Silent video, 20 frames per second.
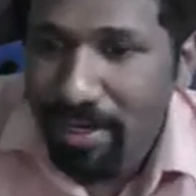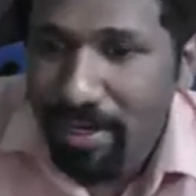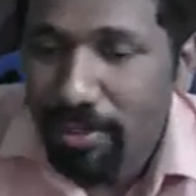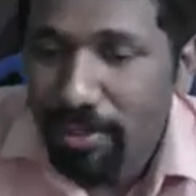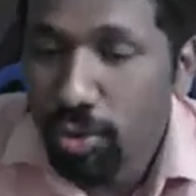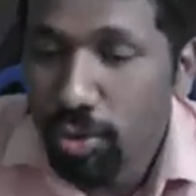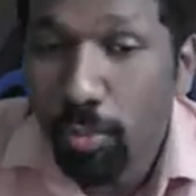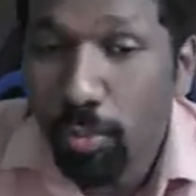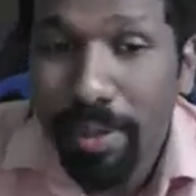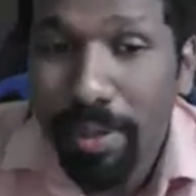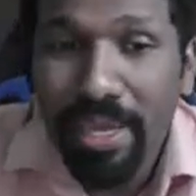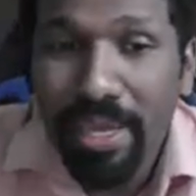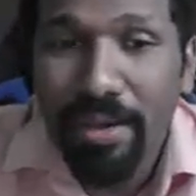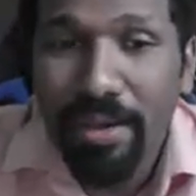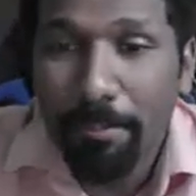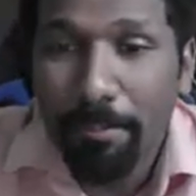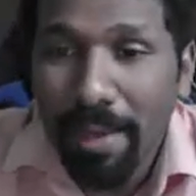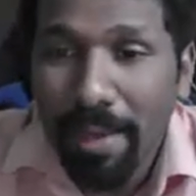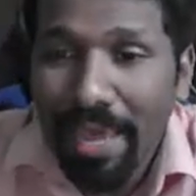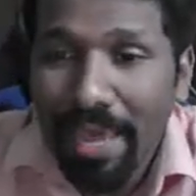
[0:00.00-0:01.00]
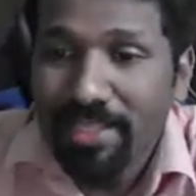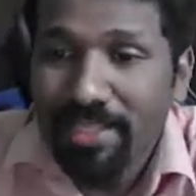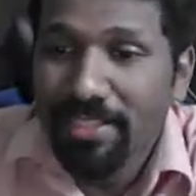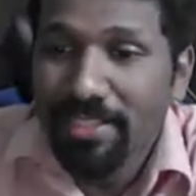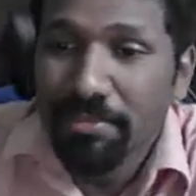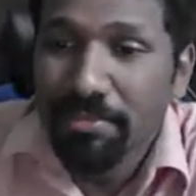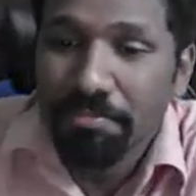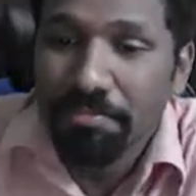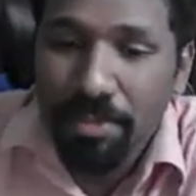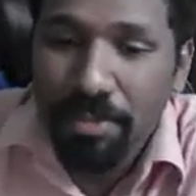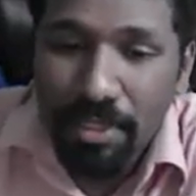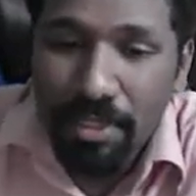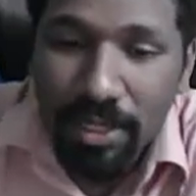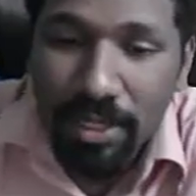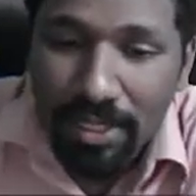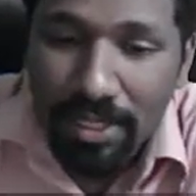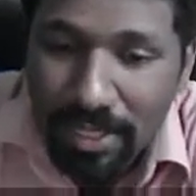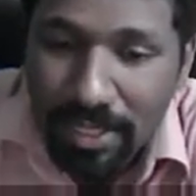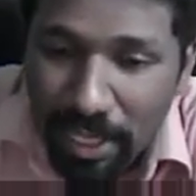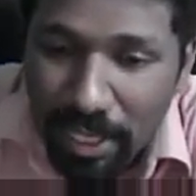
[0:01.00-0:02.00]
to make math simple,
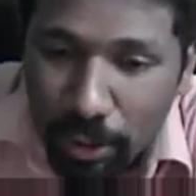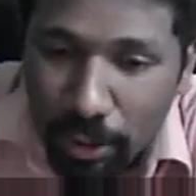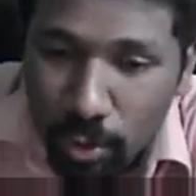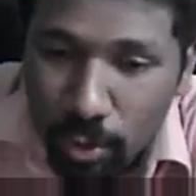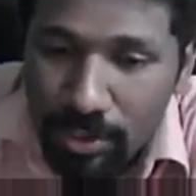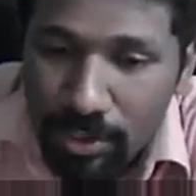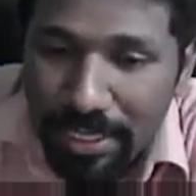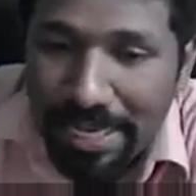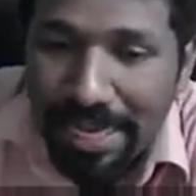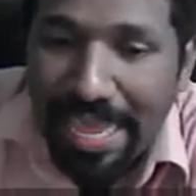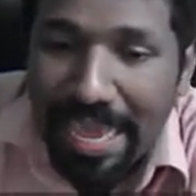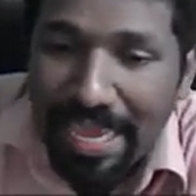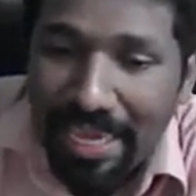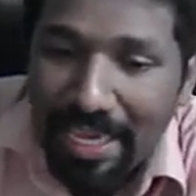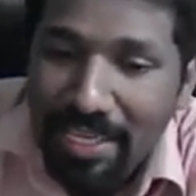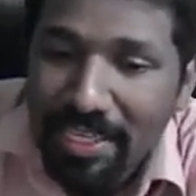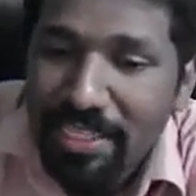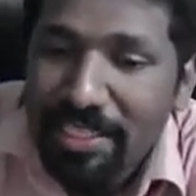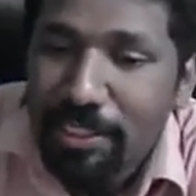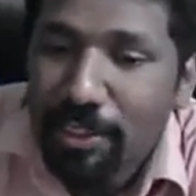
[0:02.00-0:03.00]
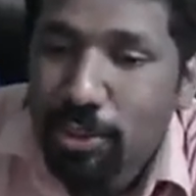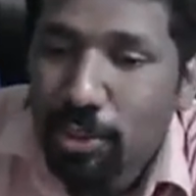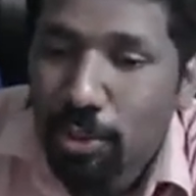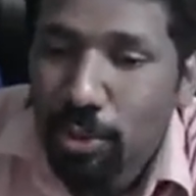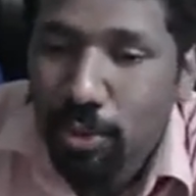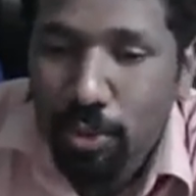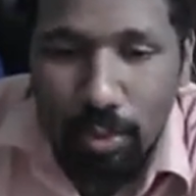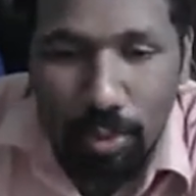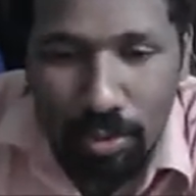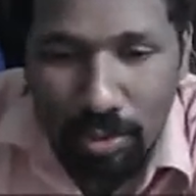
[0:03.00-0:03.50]
they use lines to do.